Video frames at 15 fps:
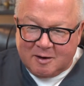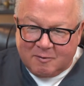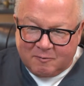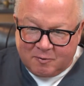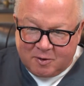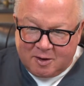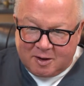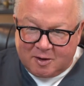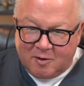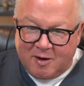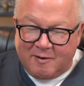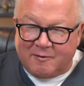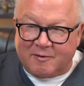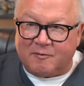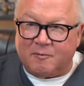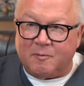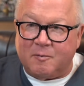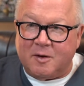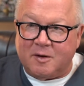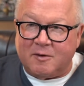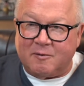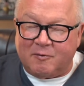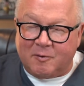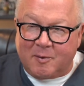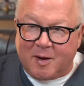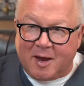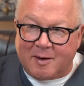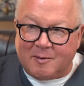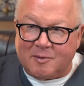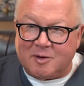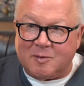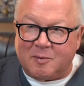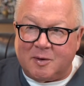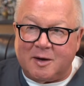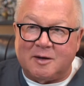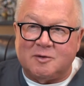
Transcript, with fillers: for you to go have a, the phlebotomy, the blood